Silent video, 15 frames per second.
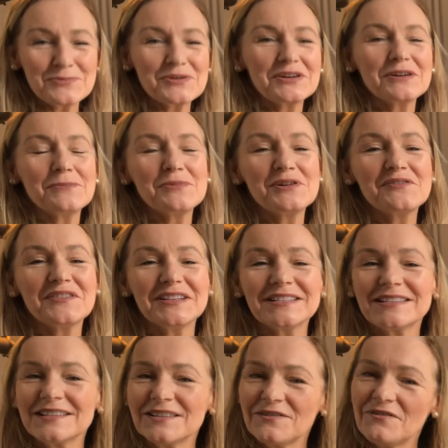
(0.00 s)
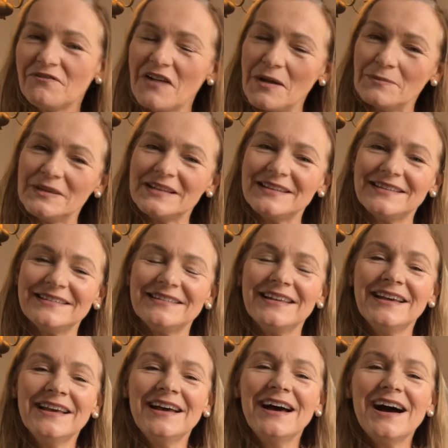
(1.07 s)
We're gonna move into the feminine
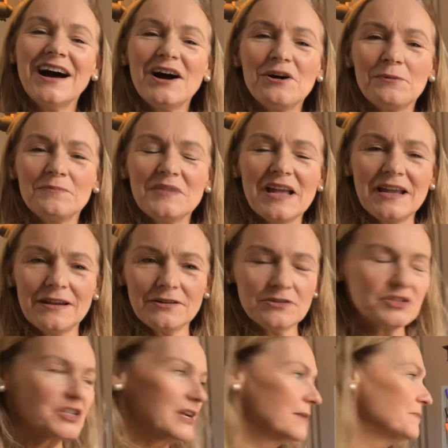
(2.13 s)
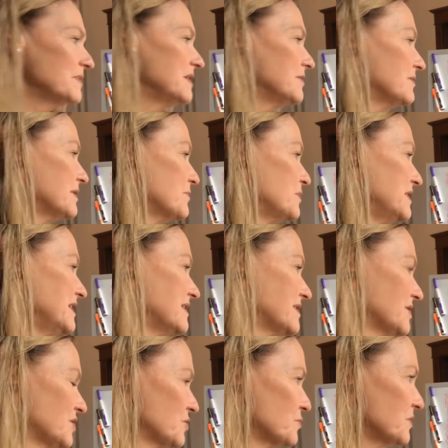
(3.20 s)
um, energy. I'm hearing we need to
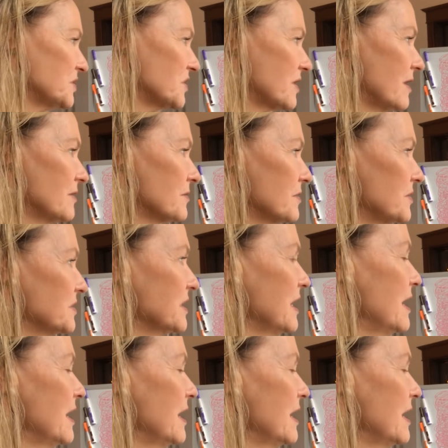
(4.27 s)
switch colors.